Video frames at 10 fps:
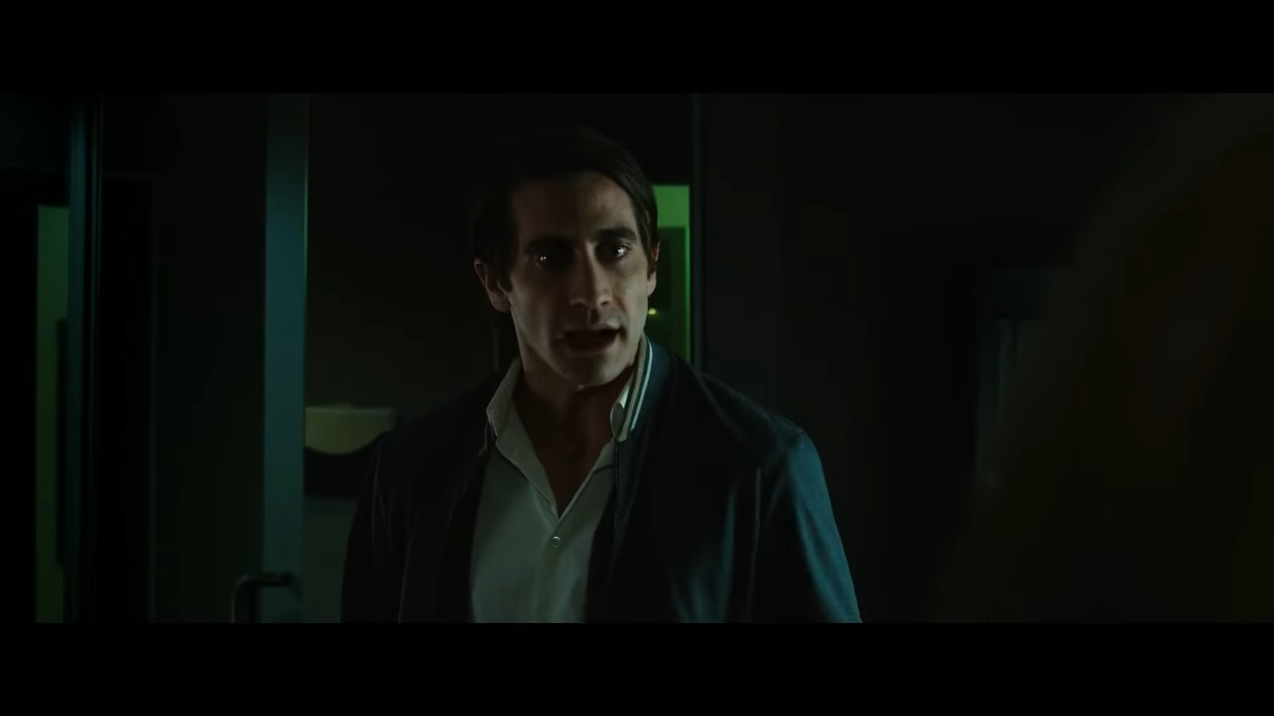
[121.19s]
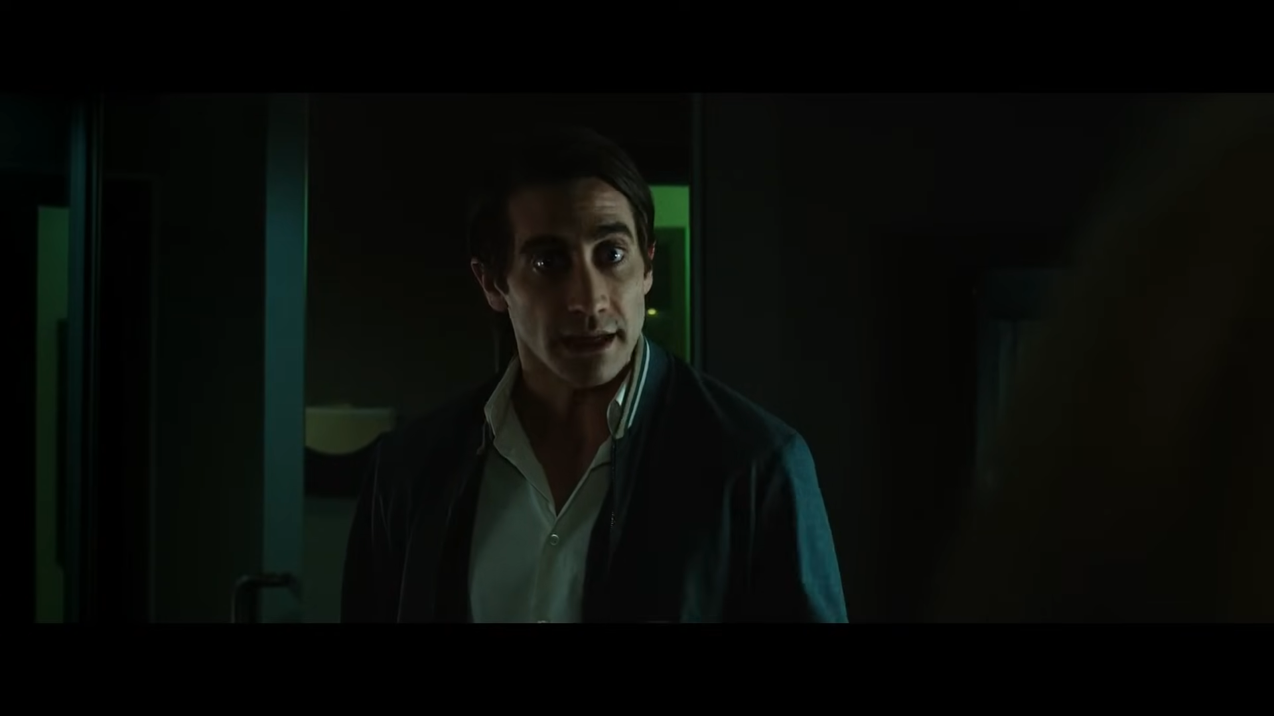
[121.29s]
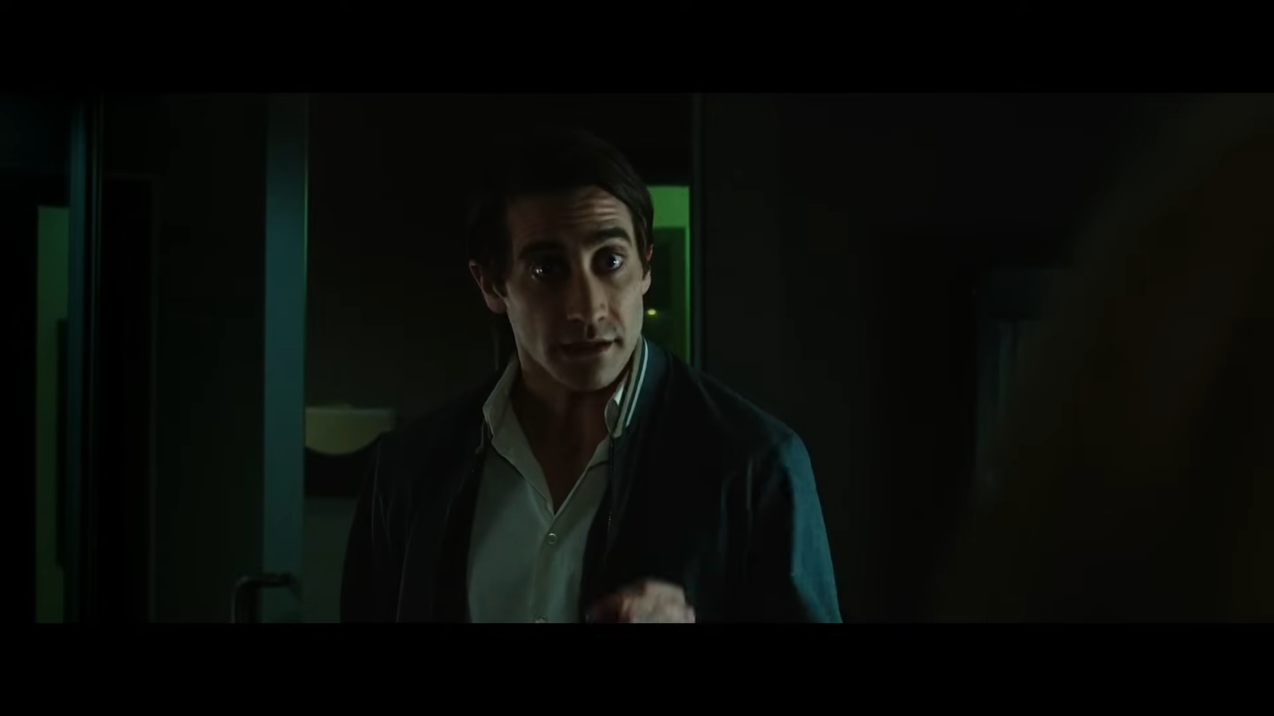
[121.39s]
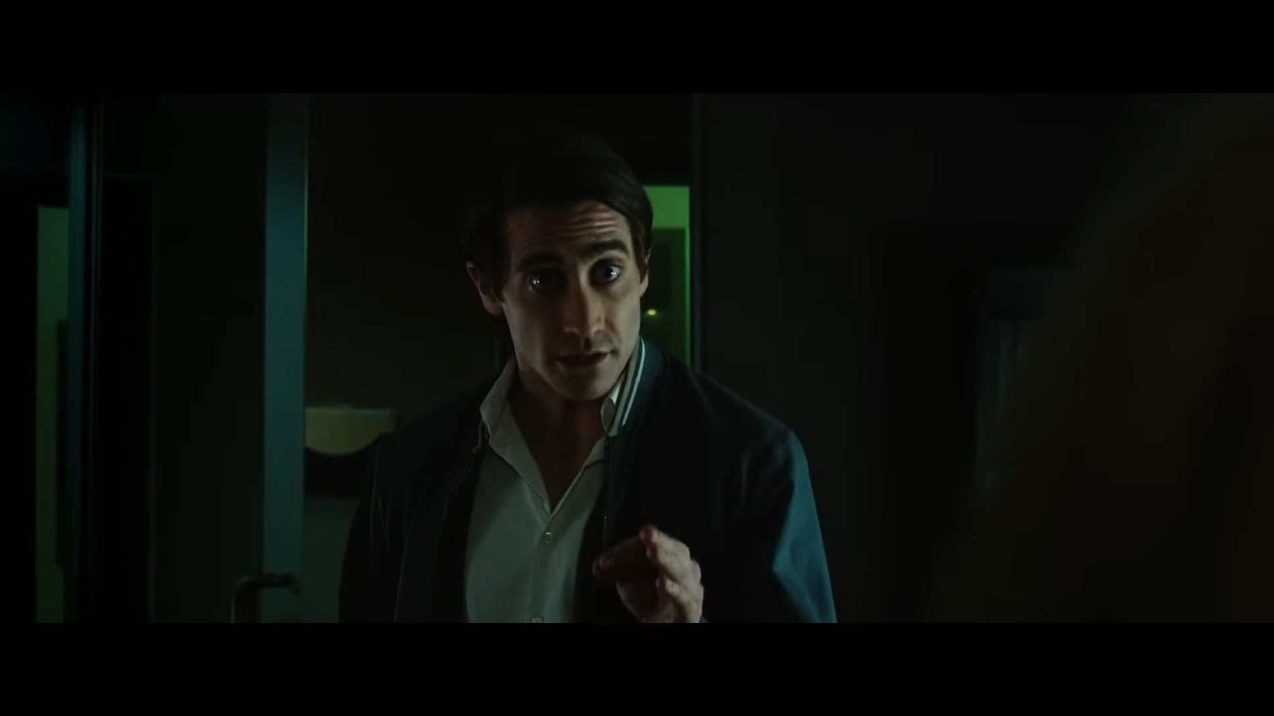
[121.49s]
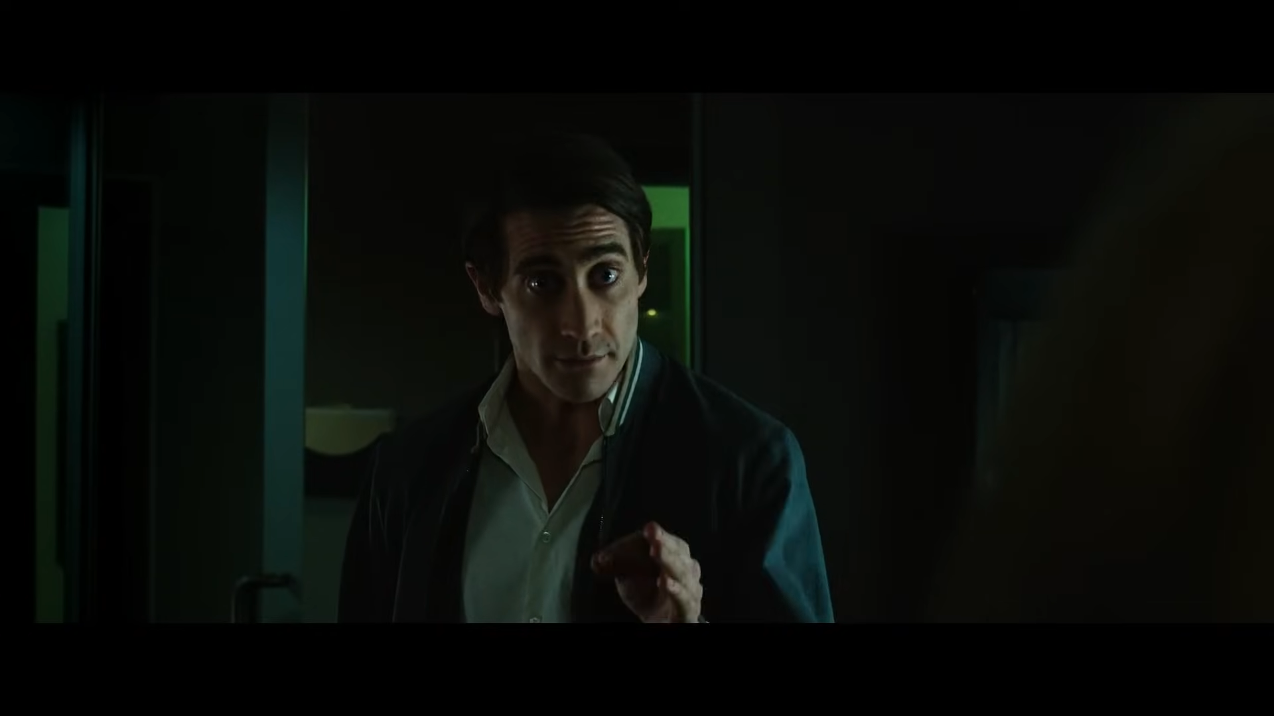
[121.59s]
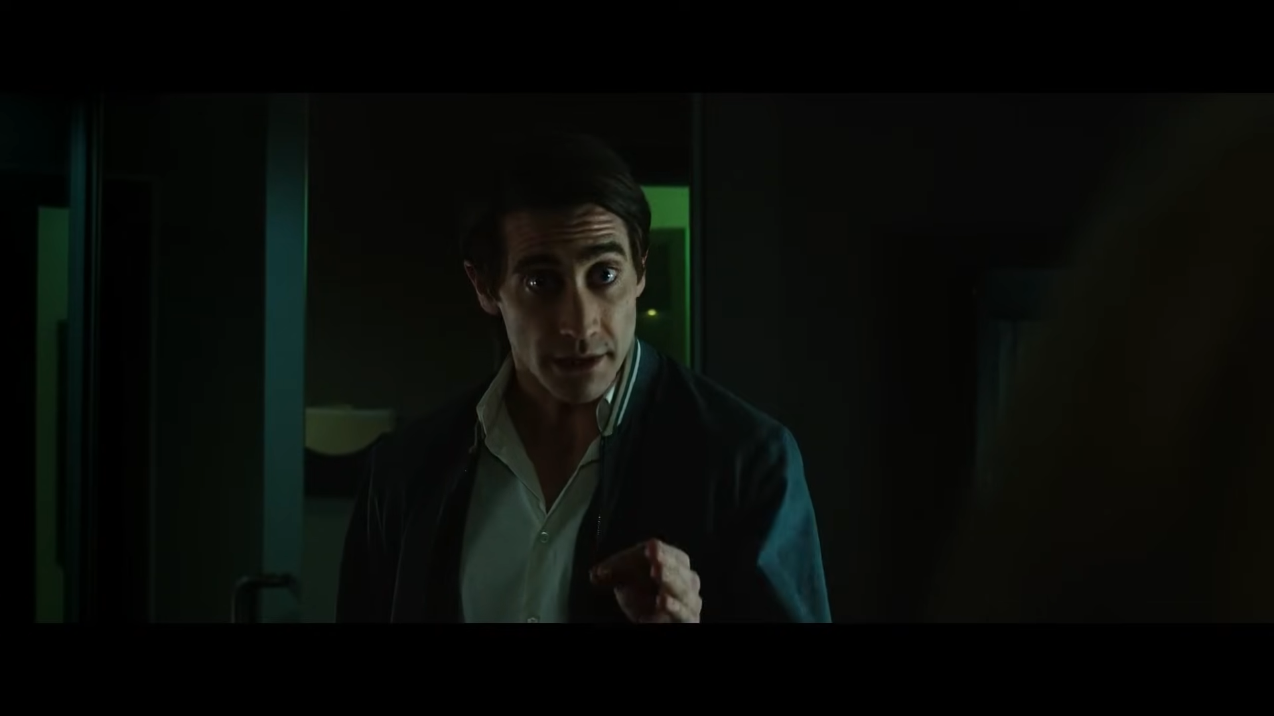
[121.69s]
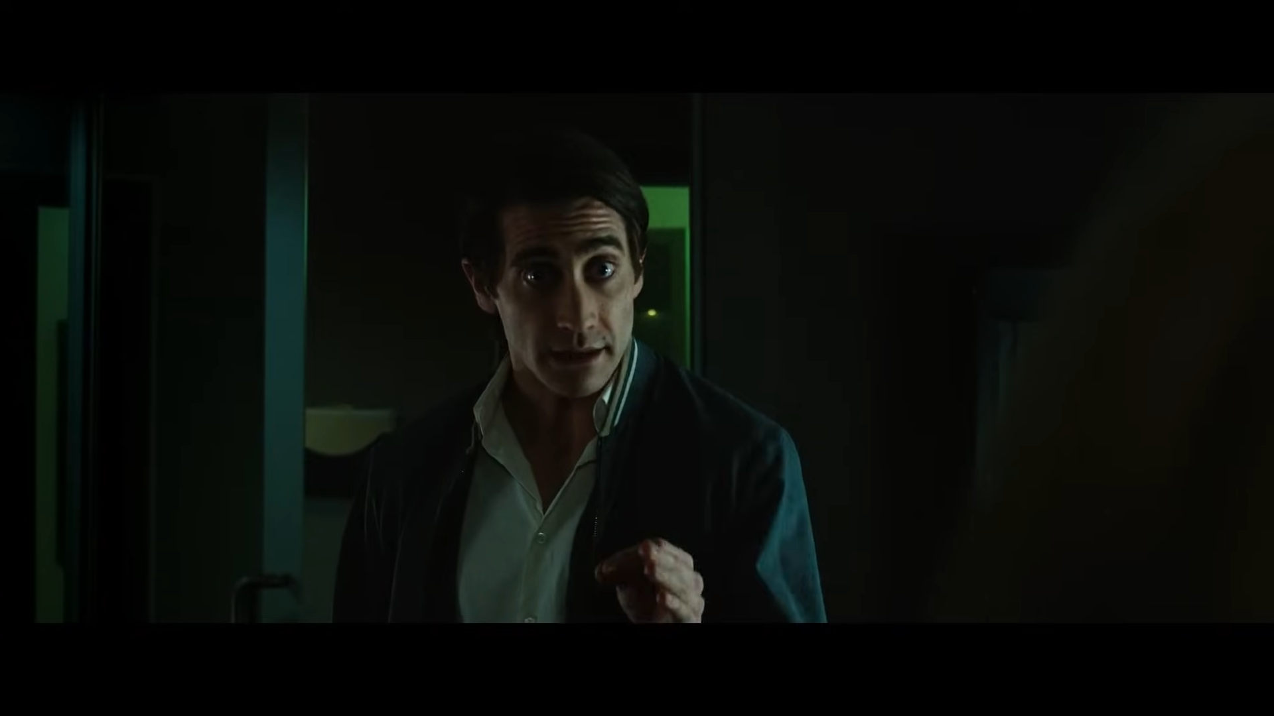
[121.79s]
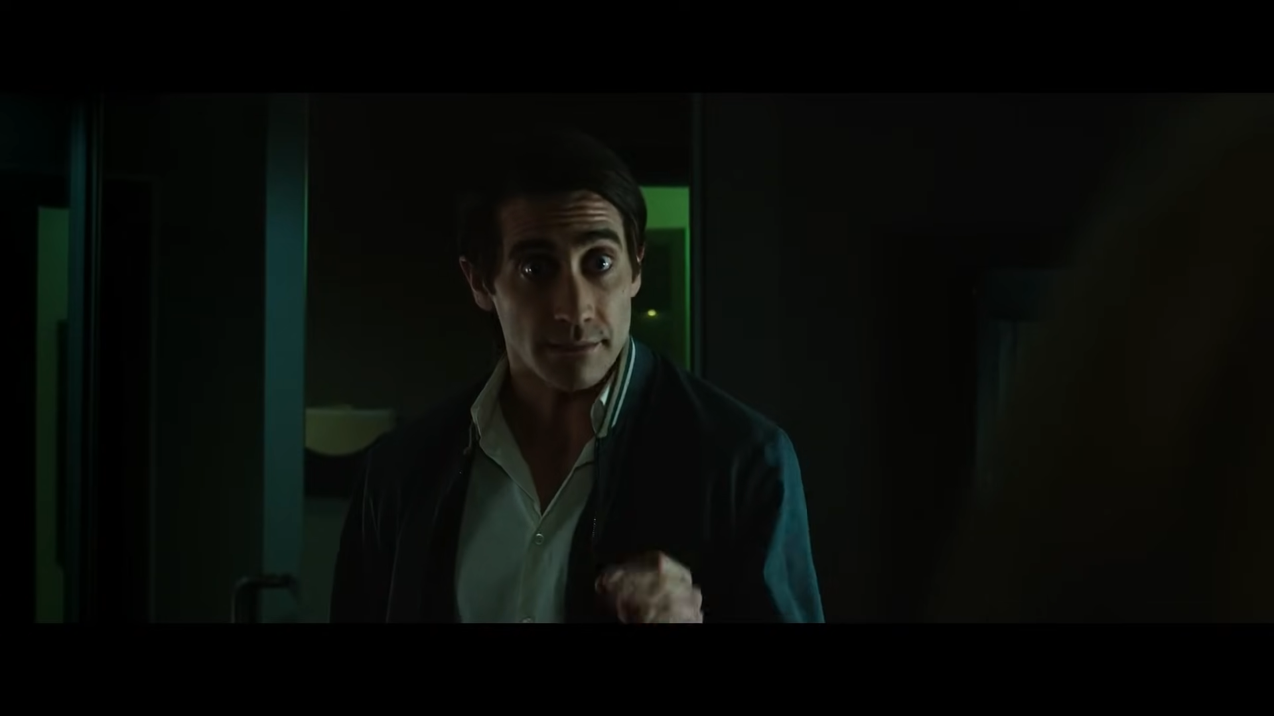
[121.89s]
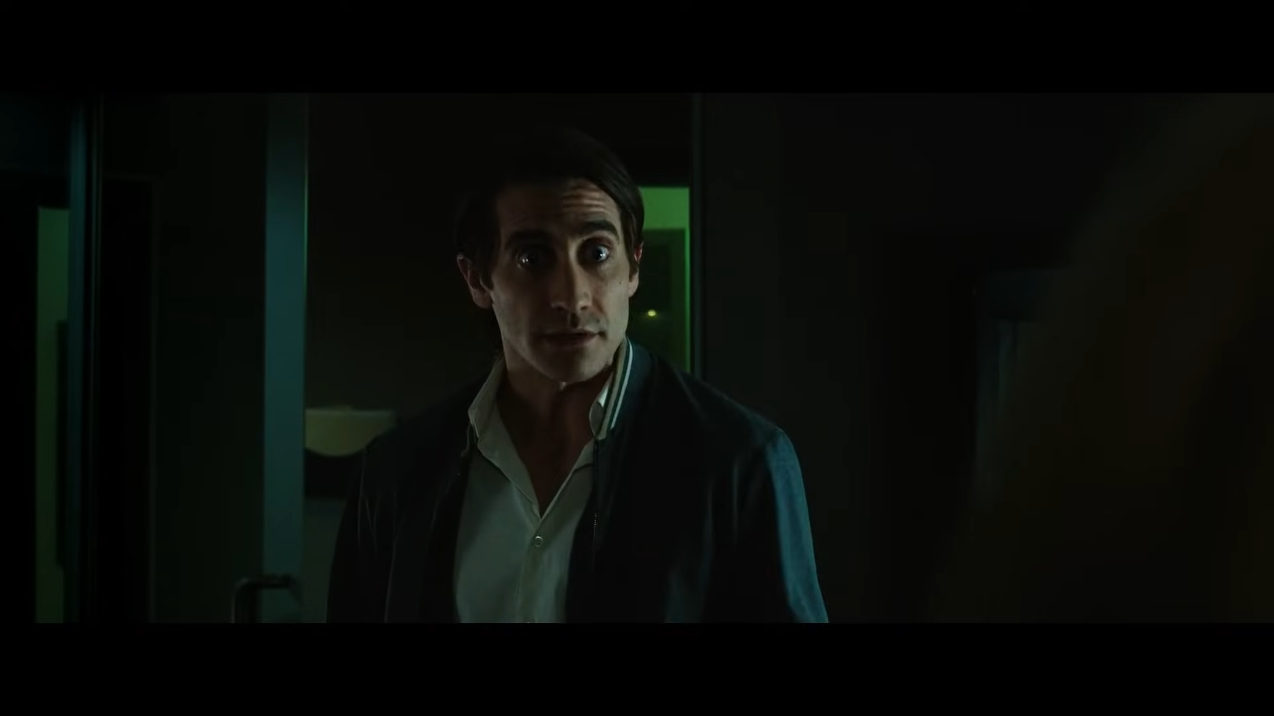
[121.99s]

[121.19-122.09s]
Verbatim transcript: I'd like to start meeting